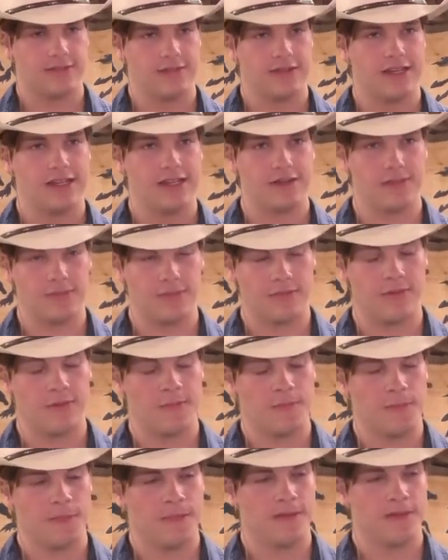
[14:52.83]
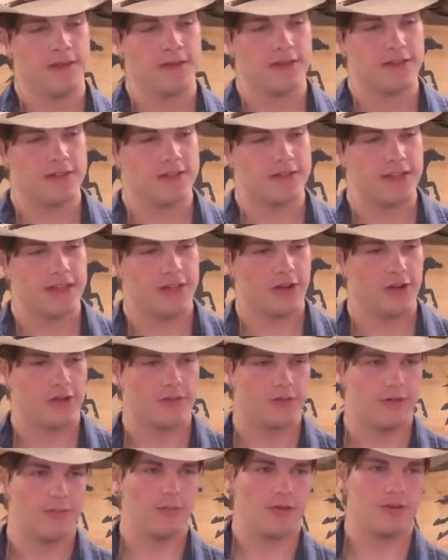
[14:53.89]
him to take all
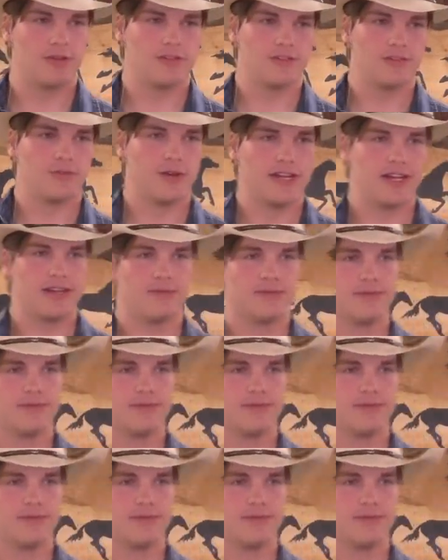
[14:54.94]
of our burdens away,